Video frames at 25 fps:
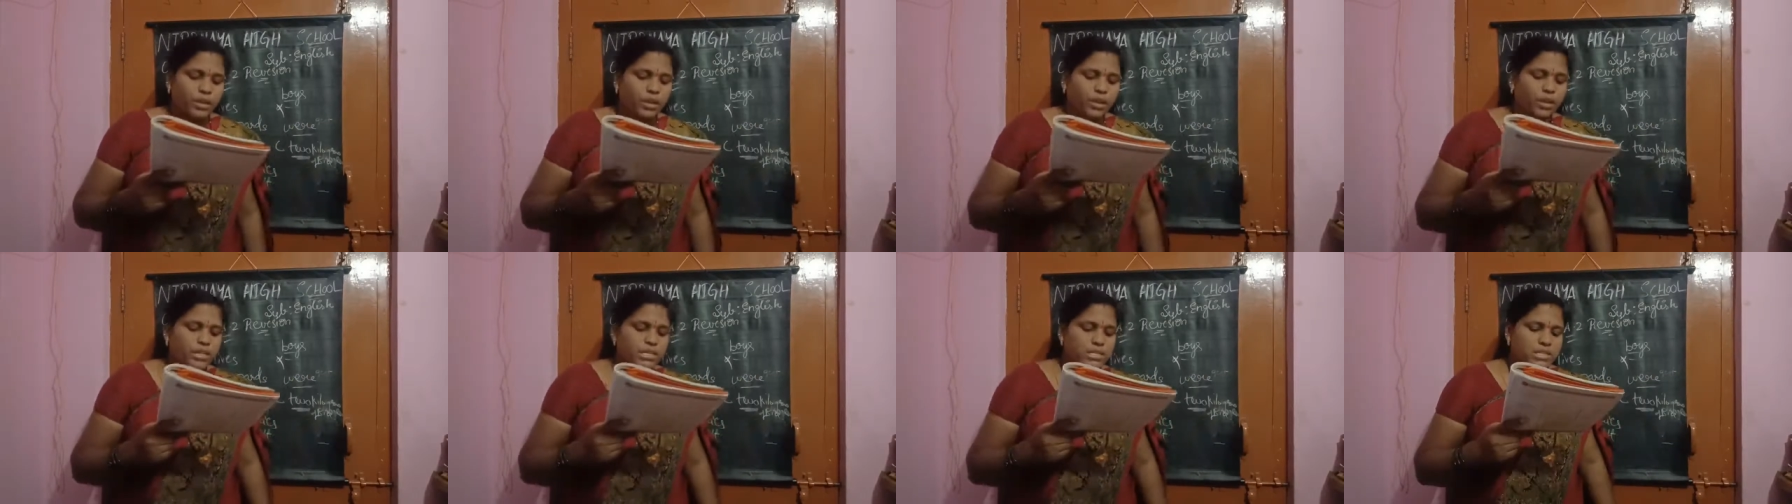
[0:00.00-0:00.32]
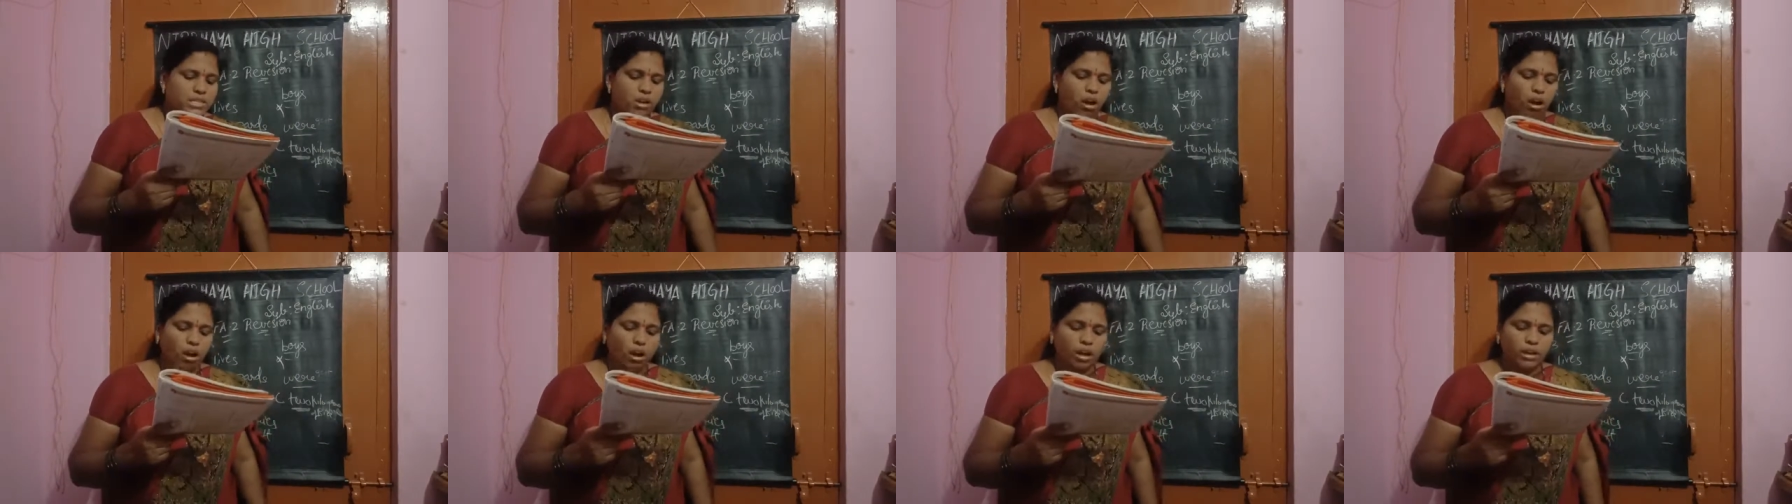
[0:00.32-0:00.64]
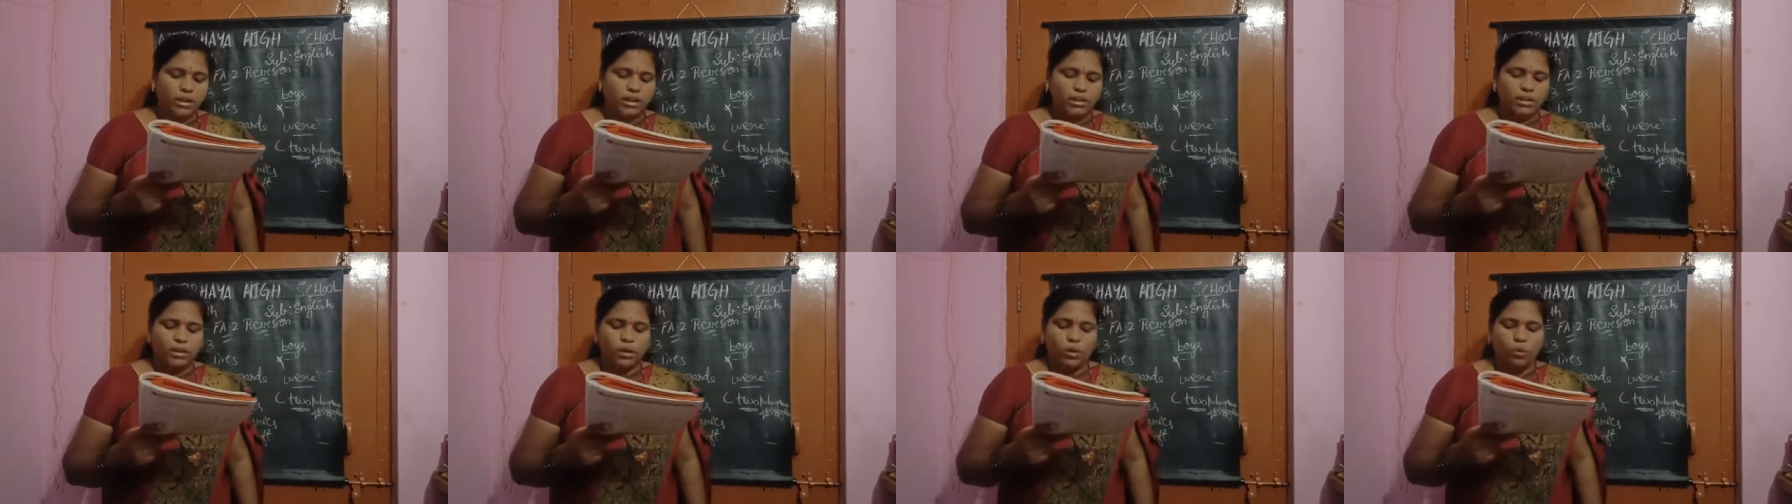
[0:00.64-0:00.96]

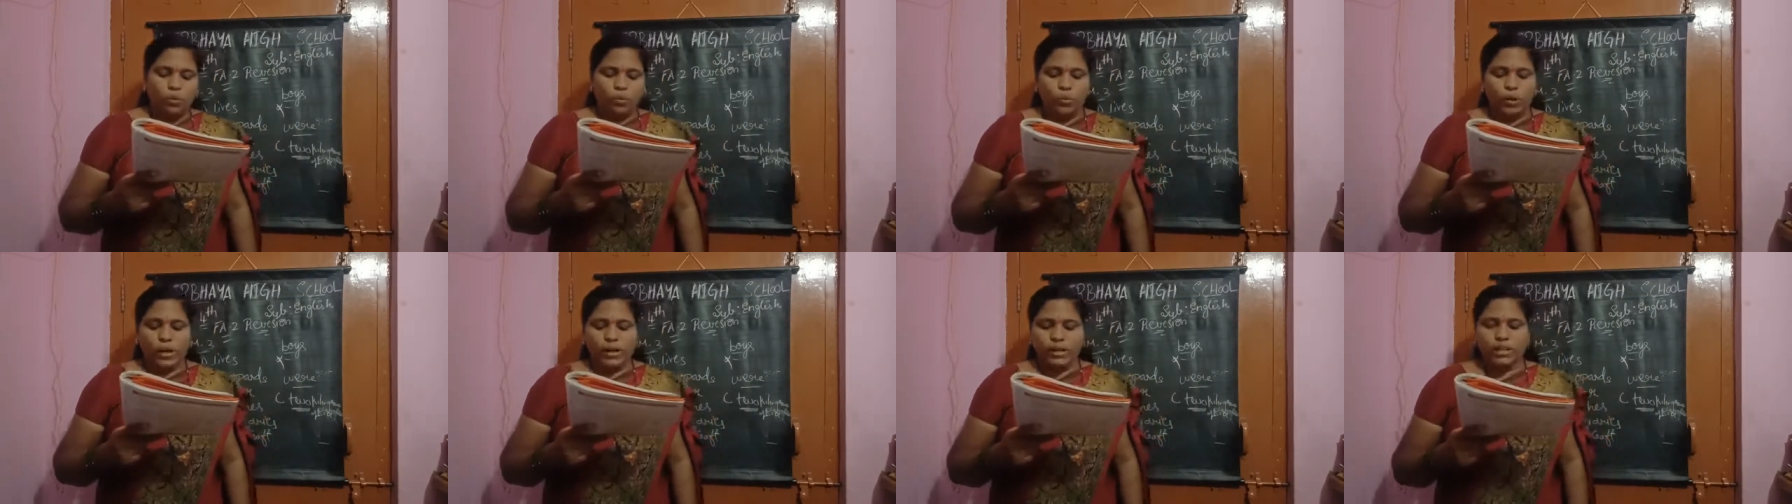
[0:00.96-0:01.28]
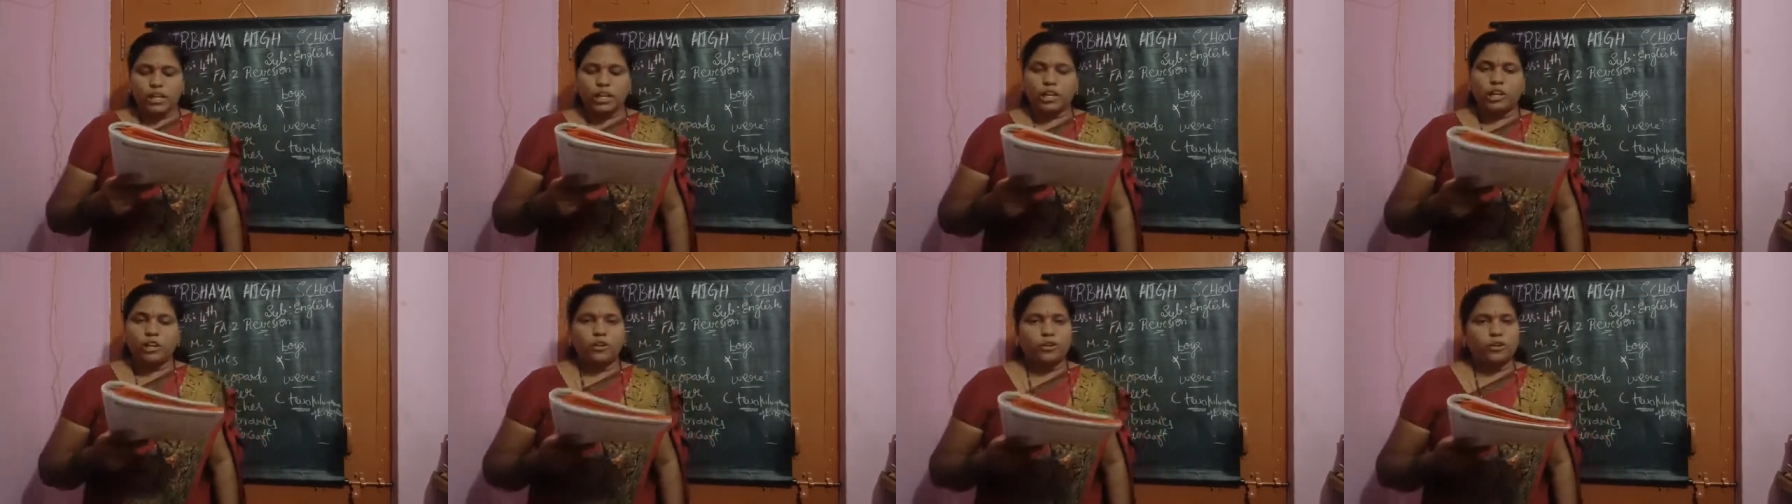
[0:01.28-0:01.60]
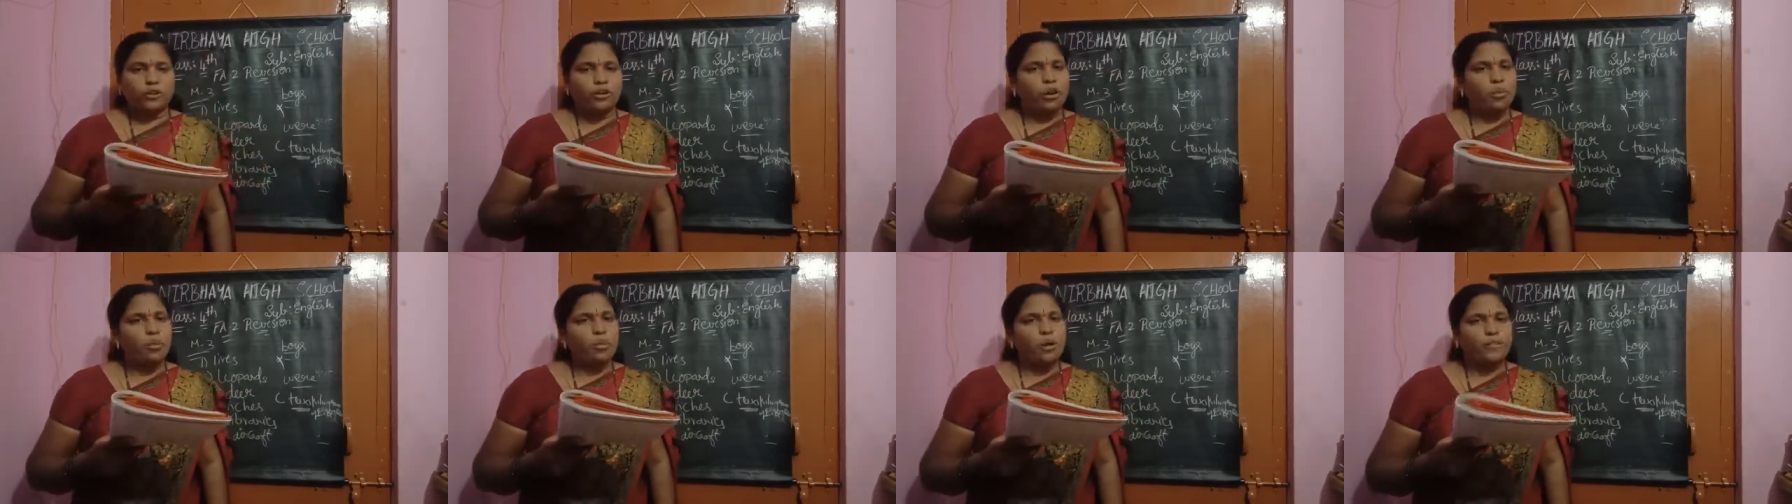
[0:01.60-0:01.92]
Salt, 1
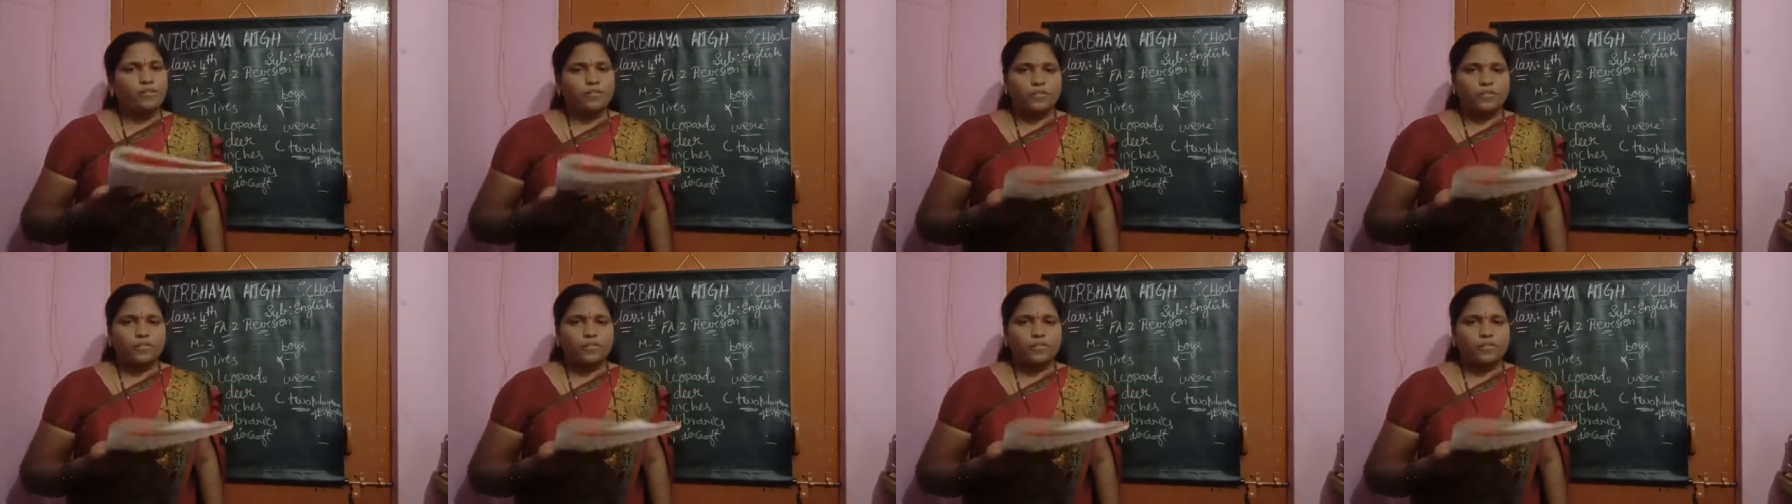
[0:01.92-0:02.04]
kilogram of